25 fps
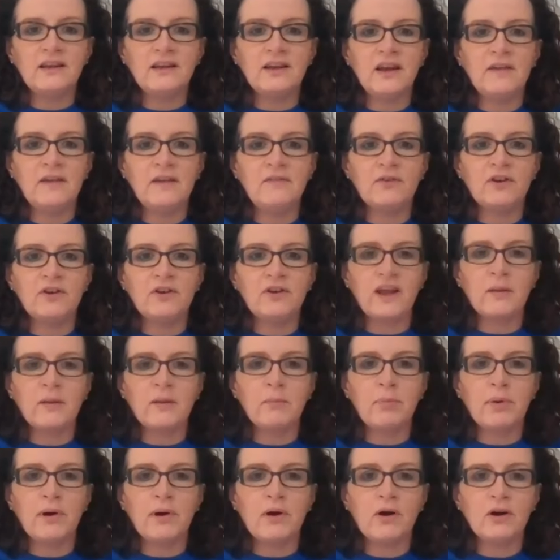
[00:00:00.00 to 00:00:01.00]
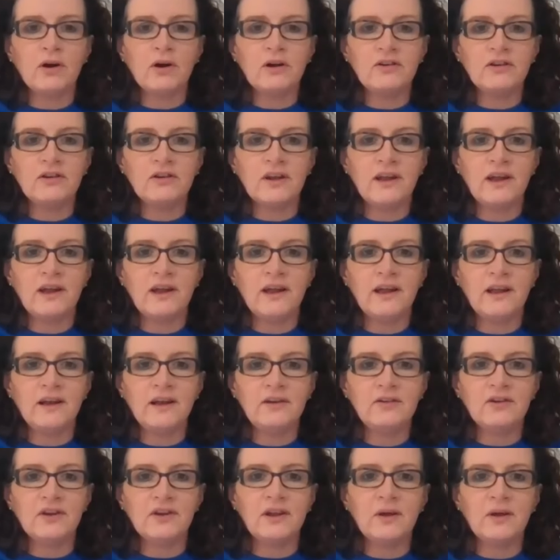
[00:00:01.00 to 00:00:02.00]
today for taking part,
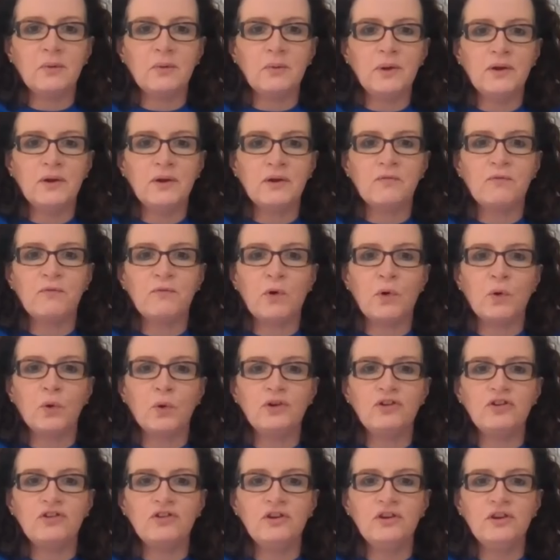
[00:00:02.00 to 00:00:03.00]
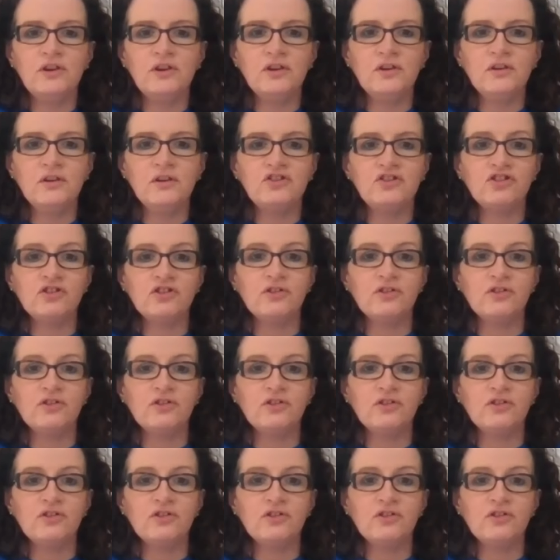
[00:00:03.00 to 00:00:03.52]
and we look forward to you